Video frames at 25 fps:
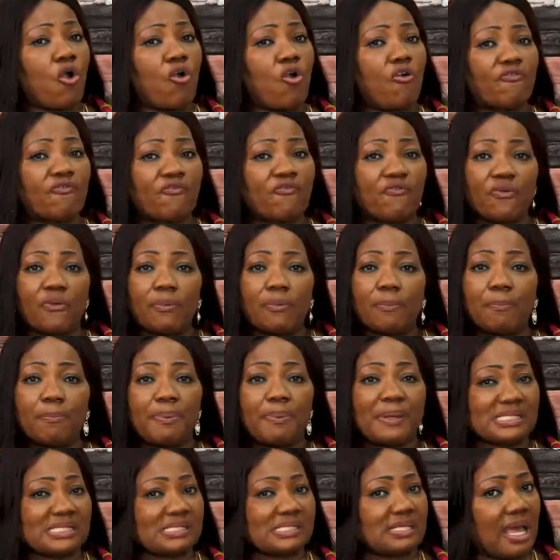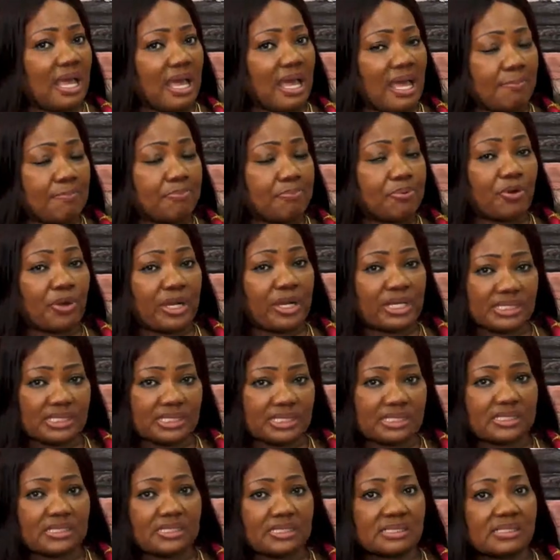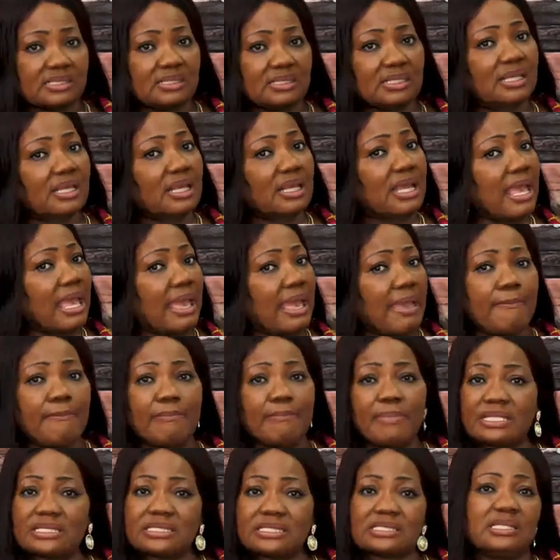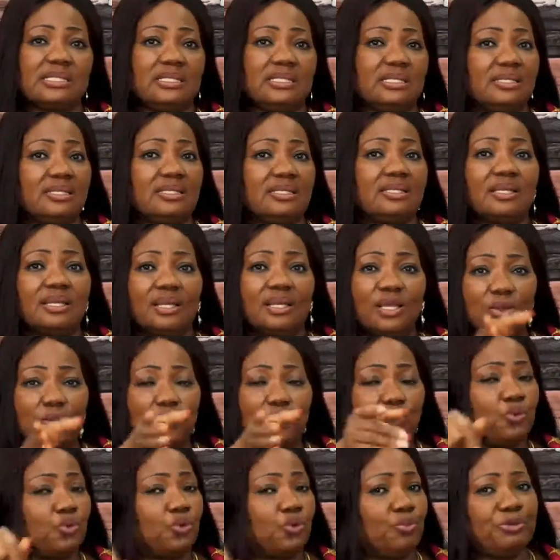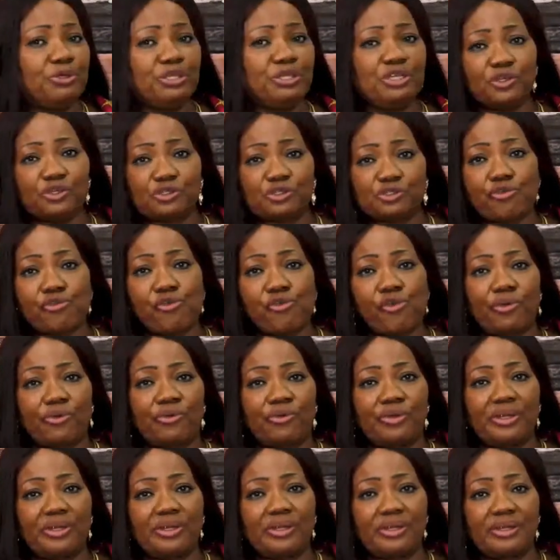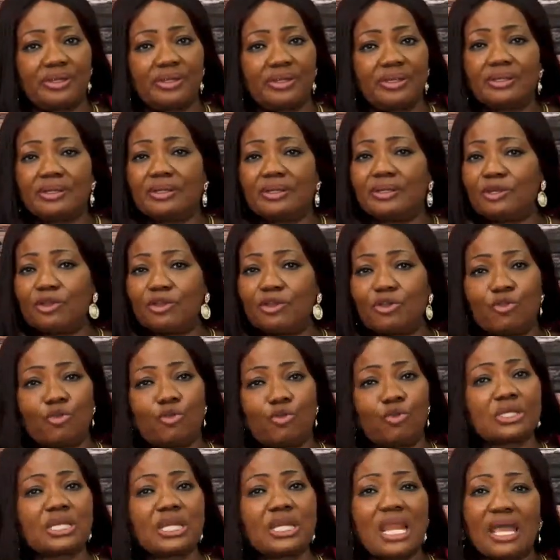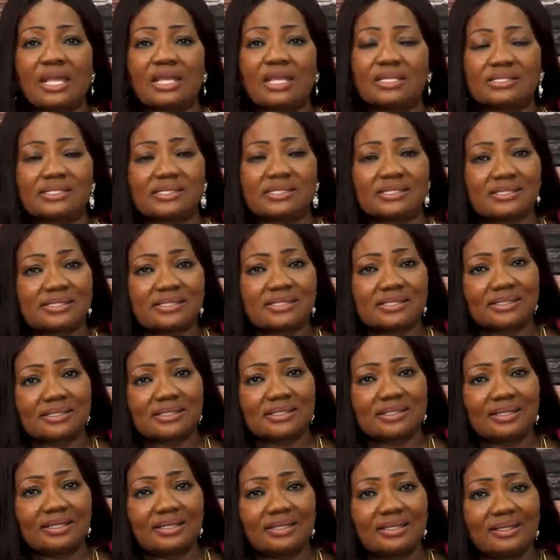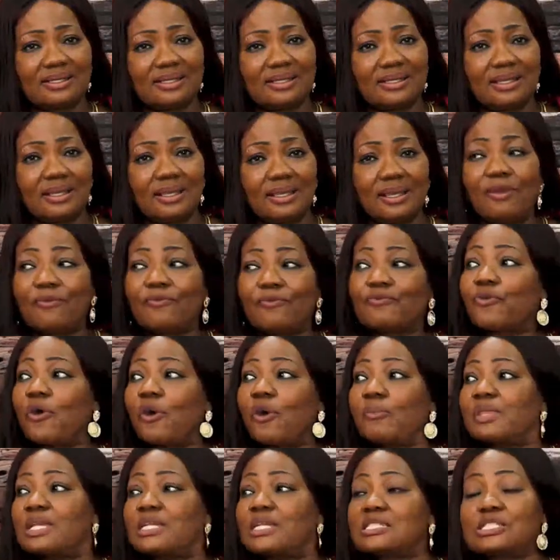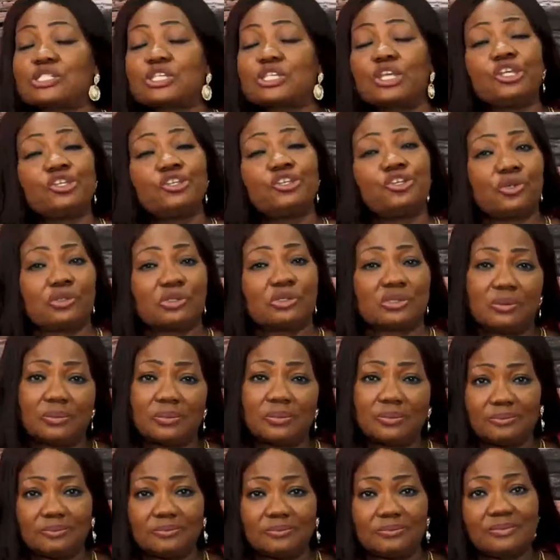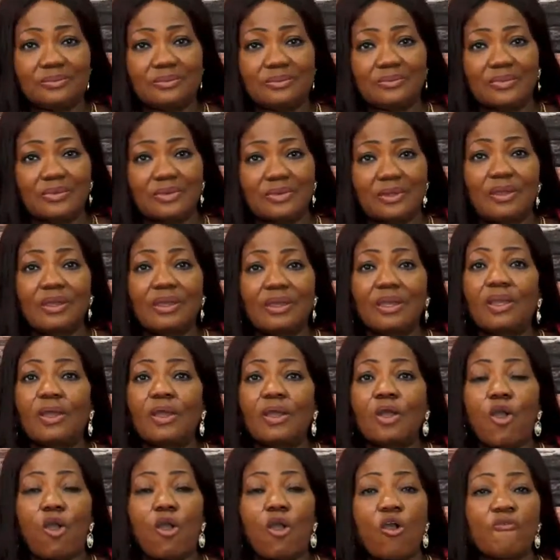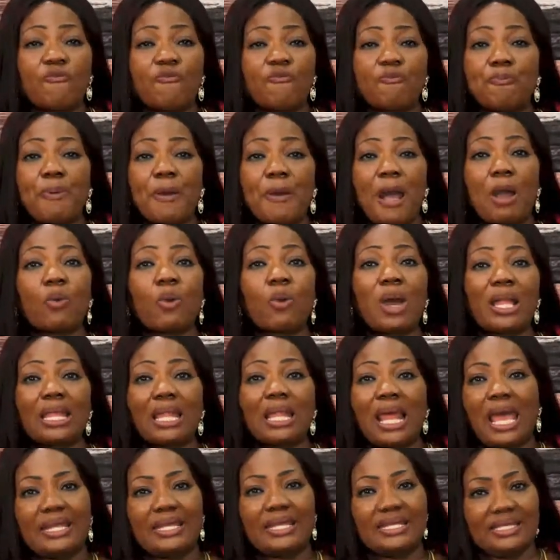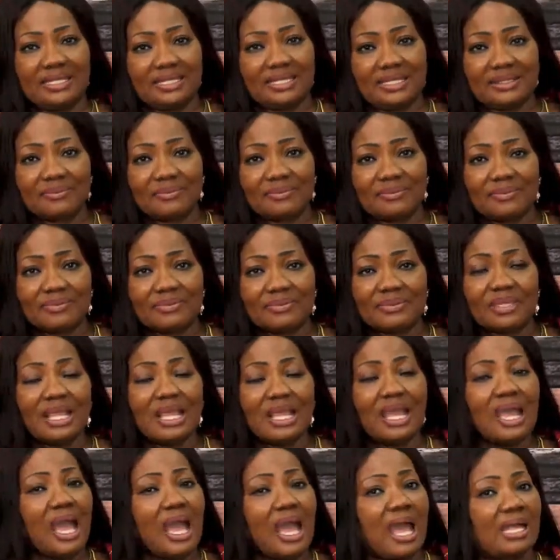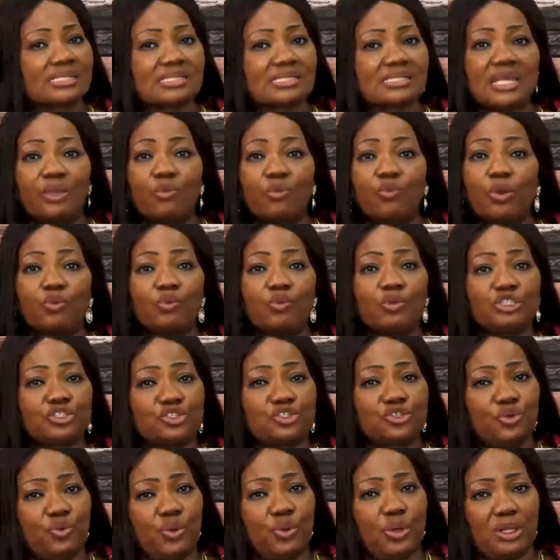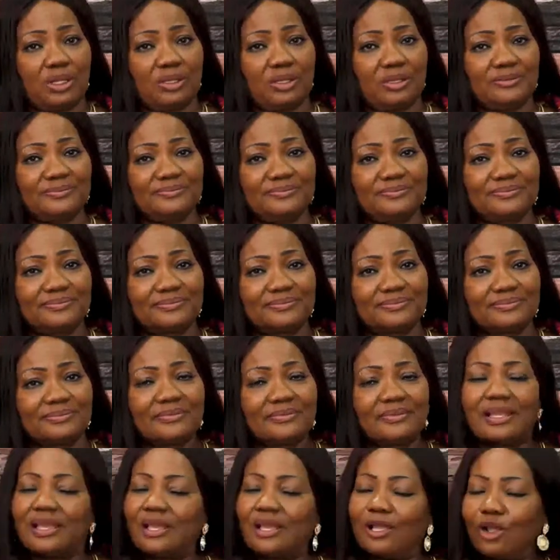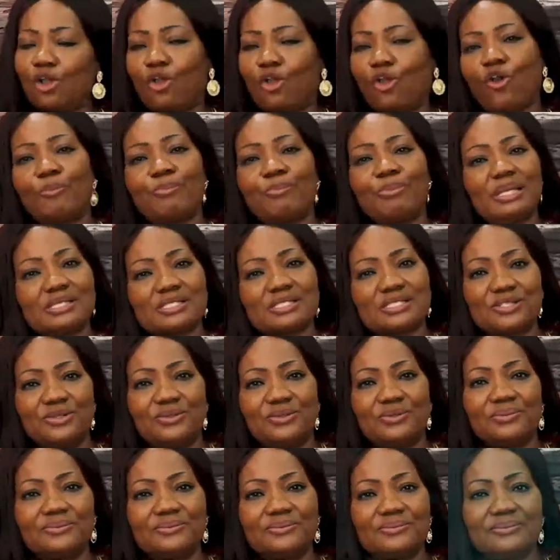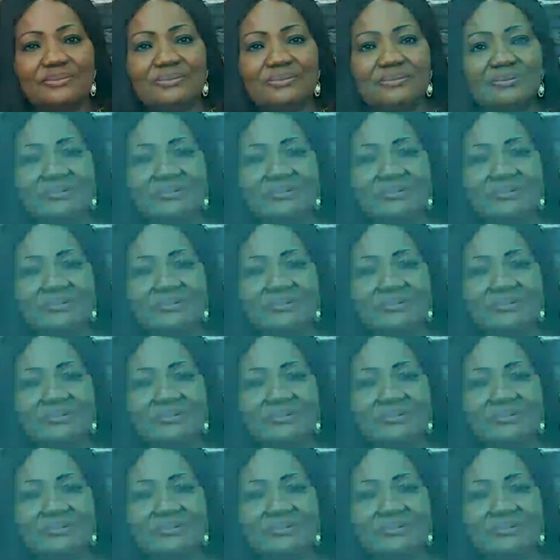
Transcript: of Pastor Prince and Mercy will be your story. Good night from the studio of Powerline. I say we wish you well. God bless you.